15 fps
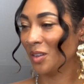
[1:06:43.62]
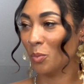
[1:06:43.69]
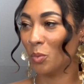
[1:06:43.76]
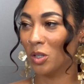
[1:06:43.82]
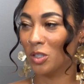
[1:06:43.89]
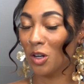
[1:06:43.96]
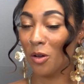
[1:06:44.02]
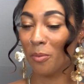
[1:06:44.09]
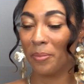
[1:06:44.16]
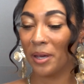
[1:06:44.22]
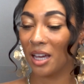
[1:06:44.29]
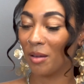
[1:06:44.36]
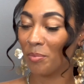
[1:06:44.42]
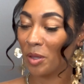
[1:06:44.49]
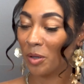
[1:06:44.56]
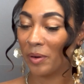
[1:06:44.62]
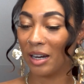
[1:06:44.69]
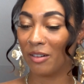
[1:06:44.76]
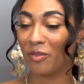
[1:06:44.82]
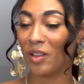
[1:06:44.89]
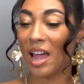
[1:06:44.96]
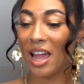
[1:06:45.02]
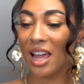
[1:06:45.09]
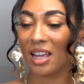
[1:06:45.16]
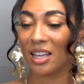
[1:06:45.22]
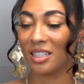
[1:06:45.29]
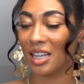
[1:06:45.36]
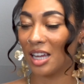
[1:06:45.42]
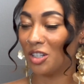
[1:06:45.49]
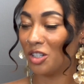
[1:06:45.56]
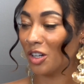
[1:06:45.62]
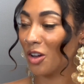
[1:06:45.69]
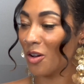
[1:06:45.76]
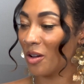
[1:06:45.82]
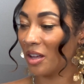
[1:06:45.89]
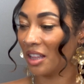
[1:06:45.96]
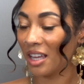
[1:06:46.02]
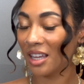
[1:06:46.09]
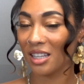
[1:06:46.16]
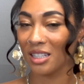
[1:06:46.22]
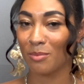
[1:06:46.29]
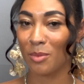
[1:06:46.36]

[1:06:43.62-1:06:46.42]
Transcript: Well, don't pick up the red flags as you're going like it's